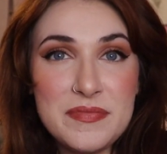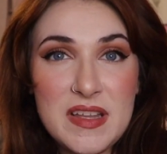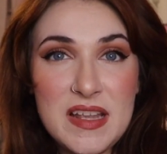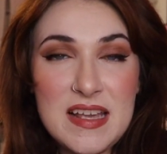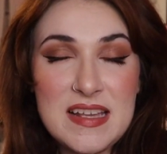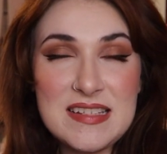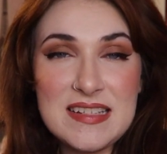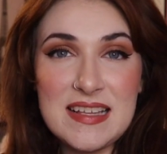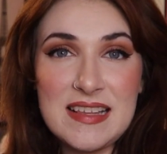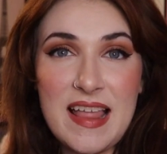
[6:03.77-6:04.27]

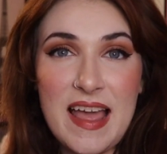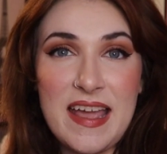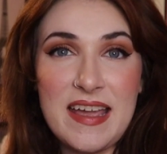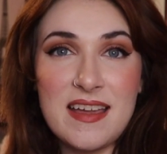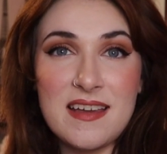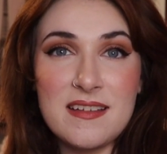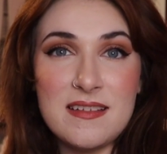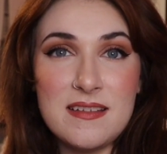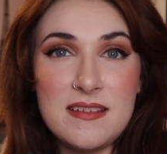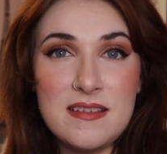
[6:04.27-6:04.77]
Is it
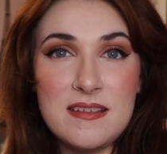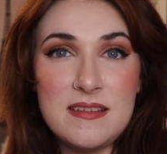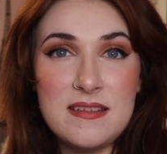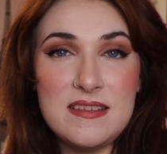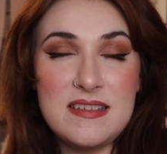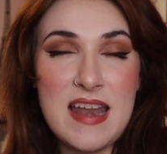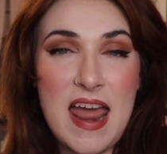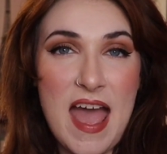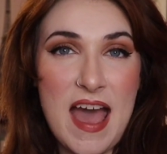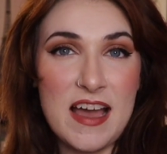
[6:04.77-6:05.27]
like
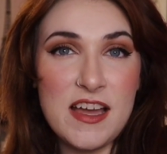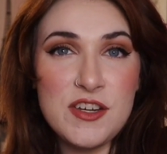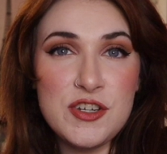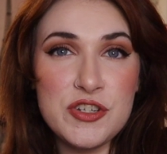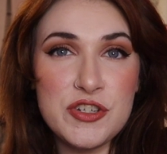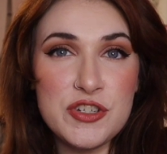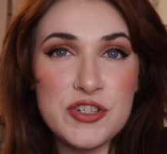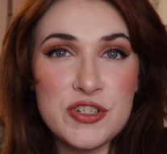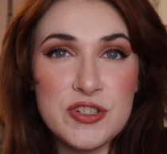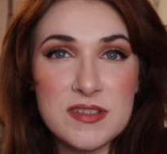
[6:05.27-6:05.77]

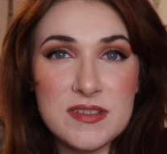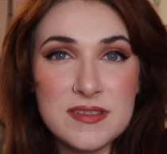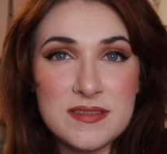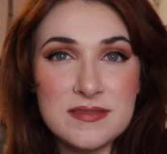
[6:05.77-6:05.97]
Nash?